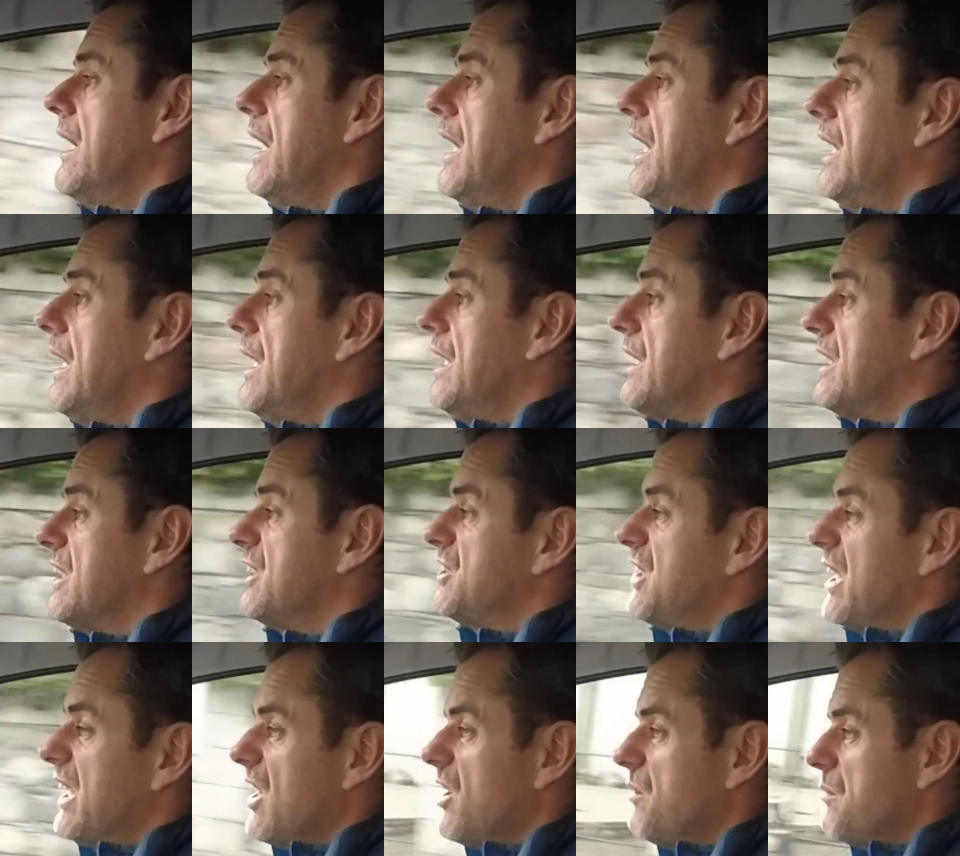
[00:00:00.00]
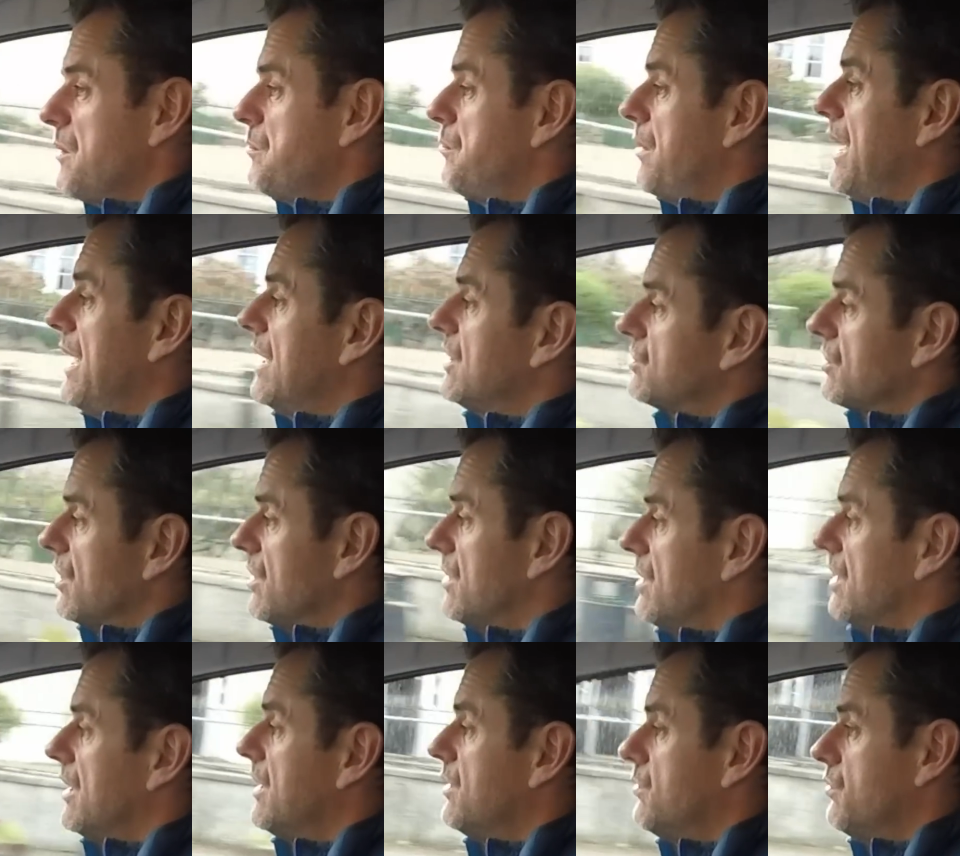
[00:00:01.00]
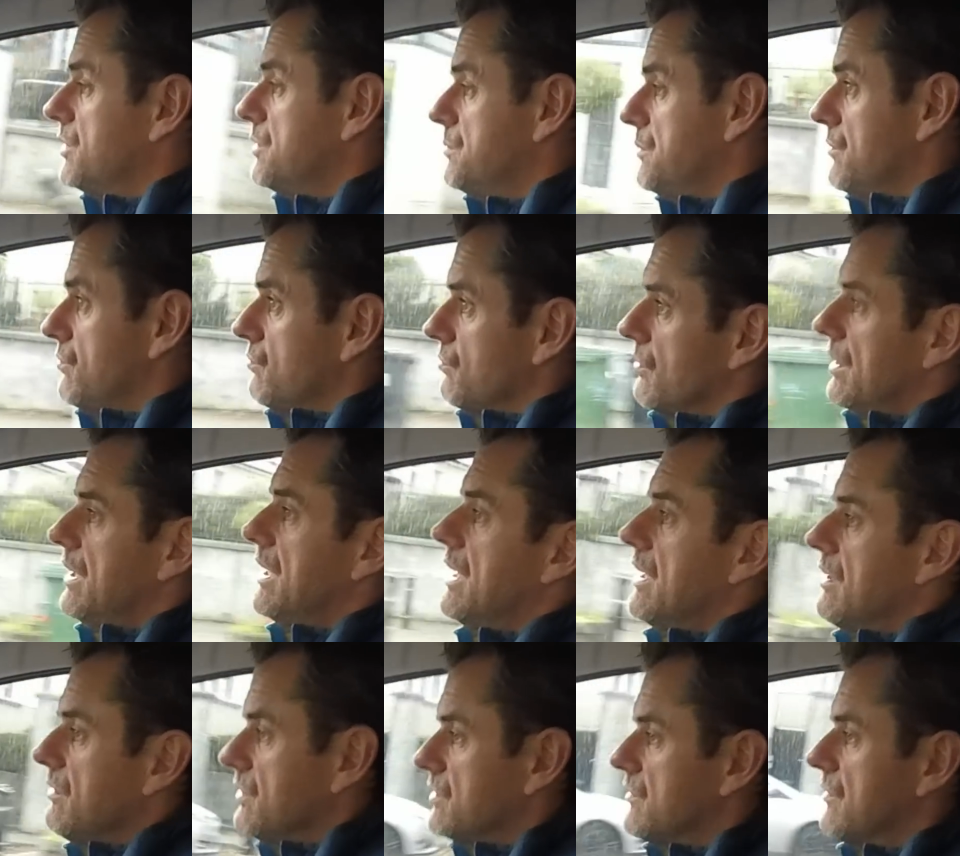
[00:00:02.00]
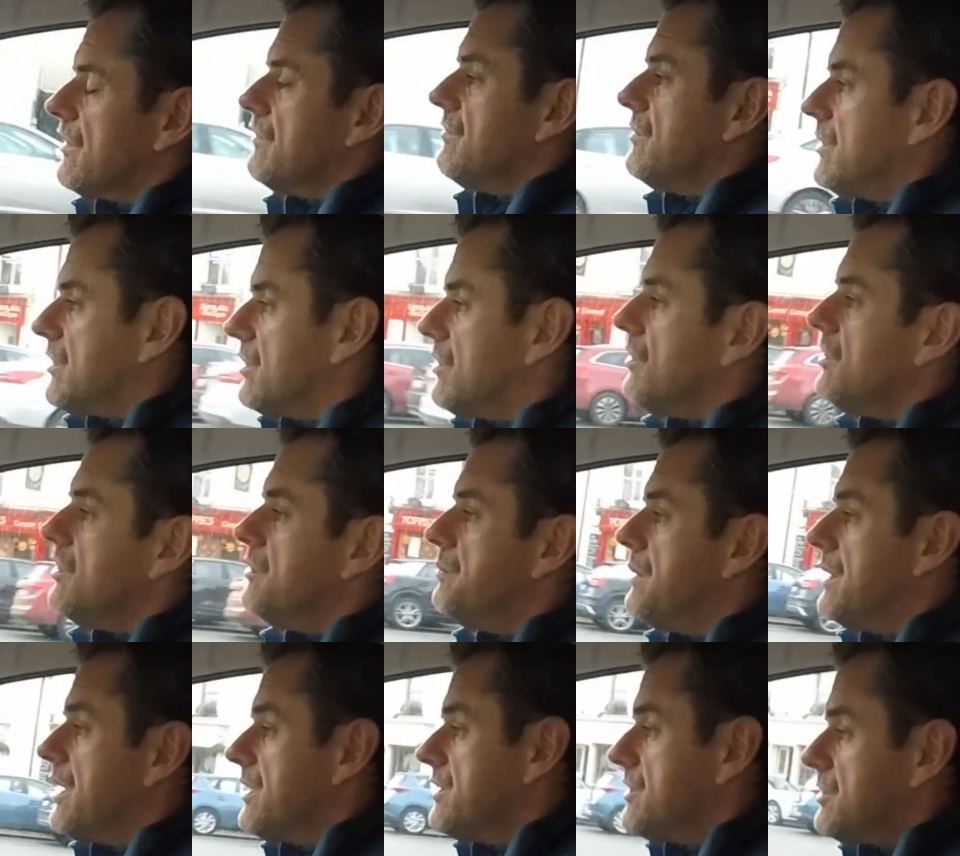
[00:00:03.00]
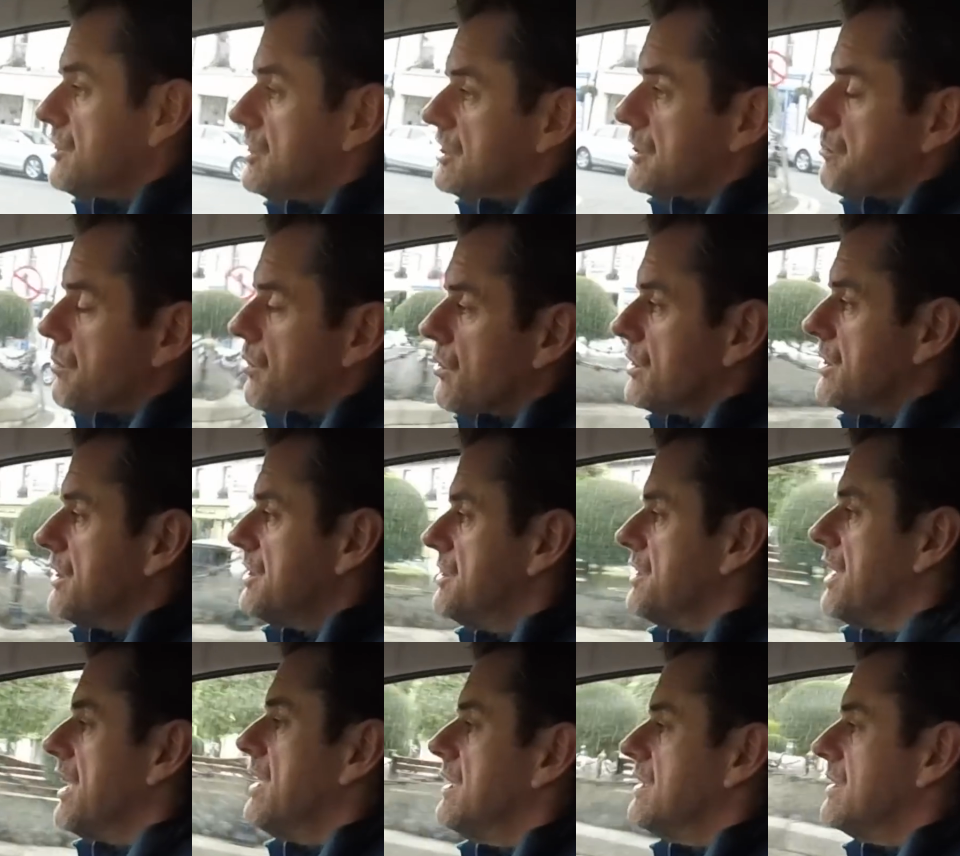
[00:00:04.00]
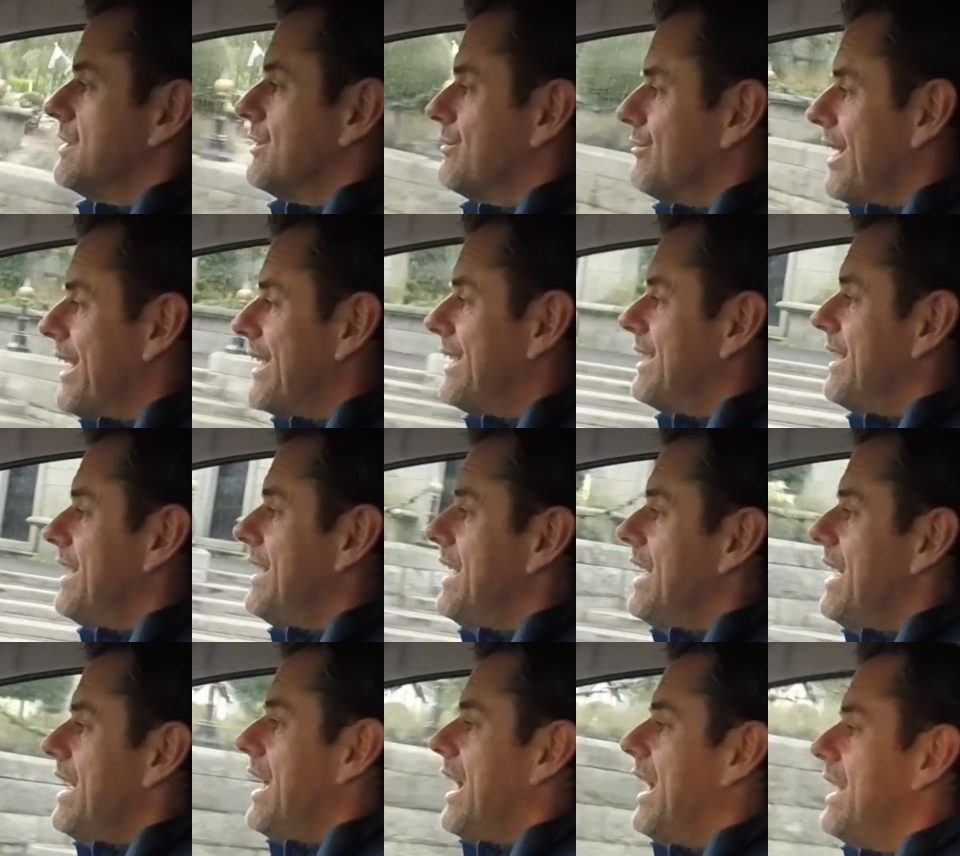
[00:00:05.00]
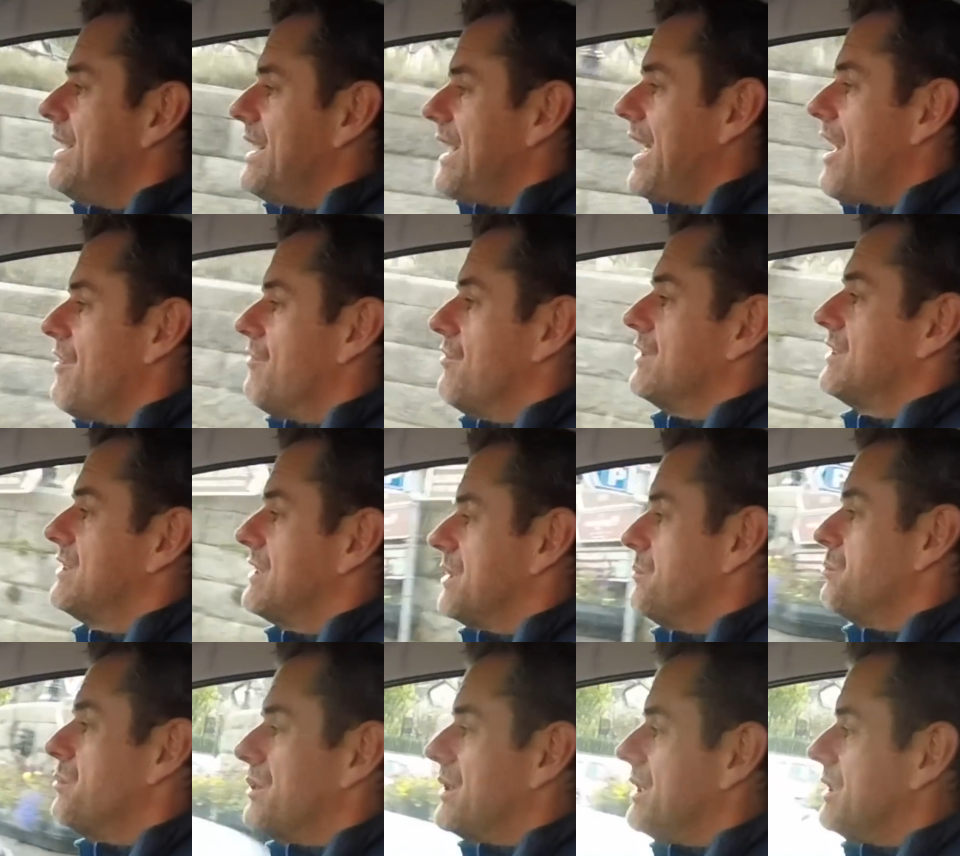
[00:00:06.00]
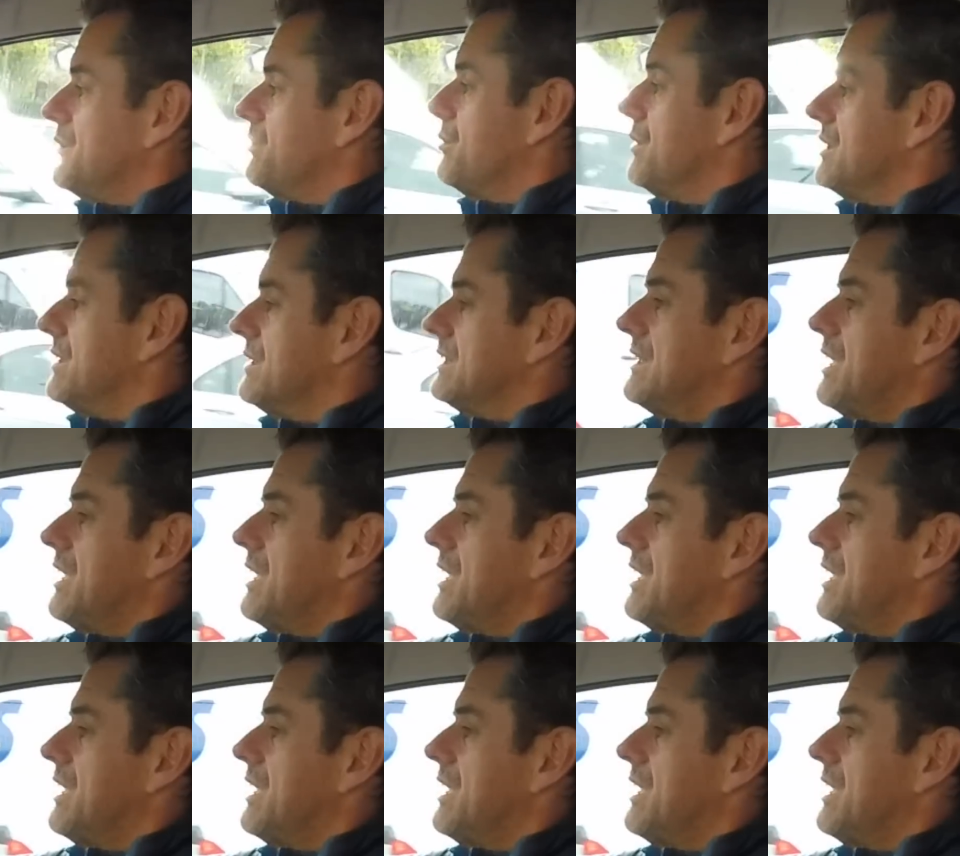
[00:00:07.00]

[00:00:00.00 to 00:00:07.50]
You can check out my Patreon link, which would be really useful if you could, because you'd support this channel directly and the efforts I put into it